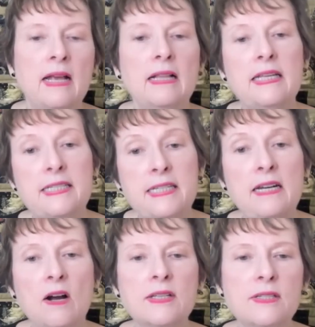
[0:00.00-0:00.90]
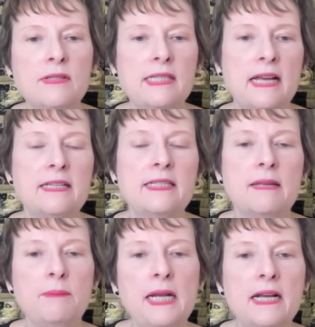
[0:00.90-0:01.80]
Liz Dean also says
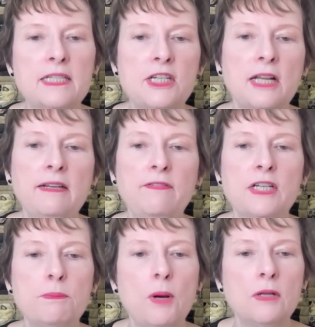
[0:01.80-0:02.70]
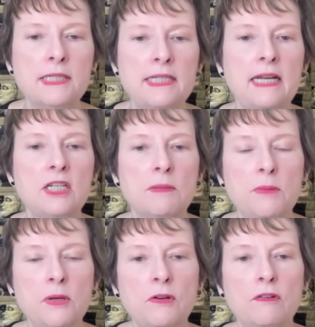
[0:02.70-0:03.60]
that because jellyfish pulsate to
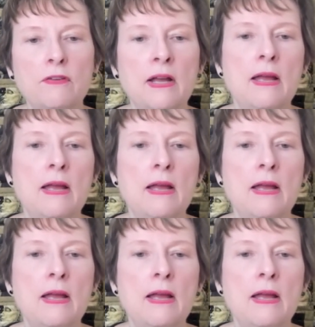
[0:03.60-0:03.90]
move,